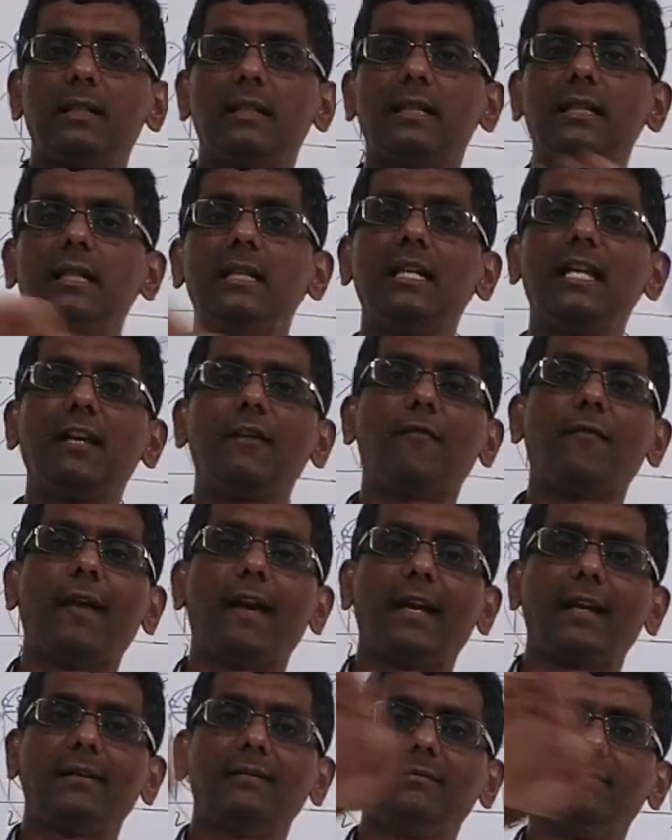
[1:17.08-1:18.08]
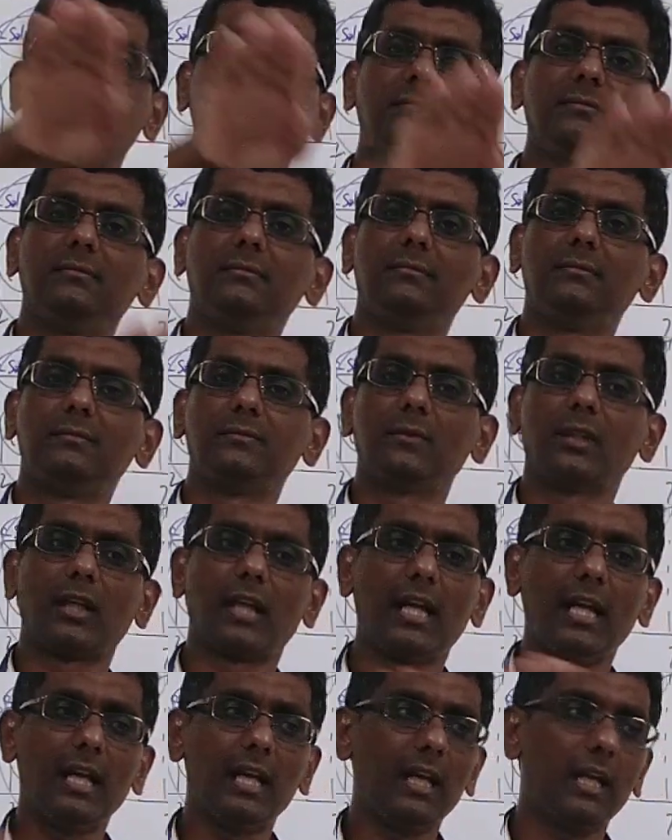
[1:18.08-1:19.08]
Turning effect.
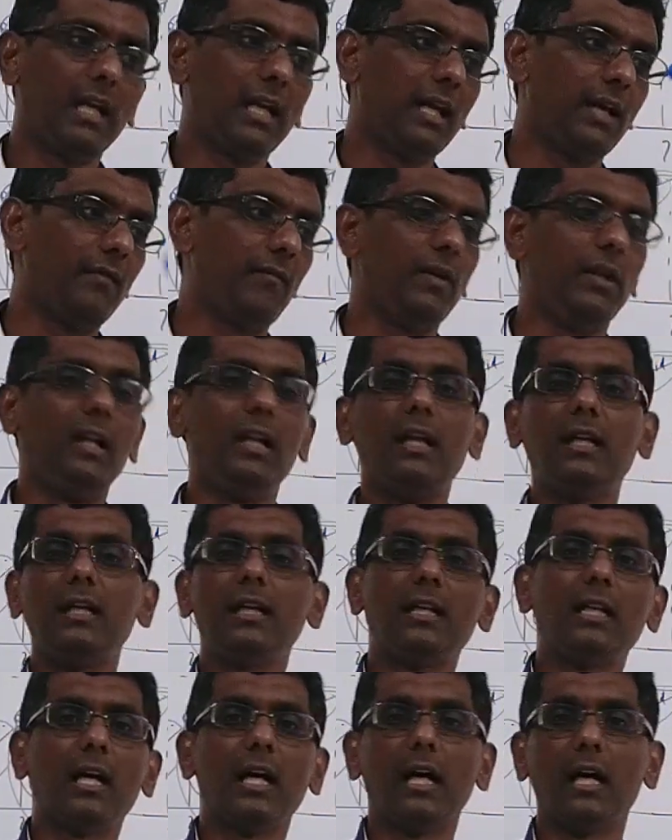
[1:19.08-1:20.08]
Okay, we learn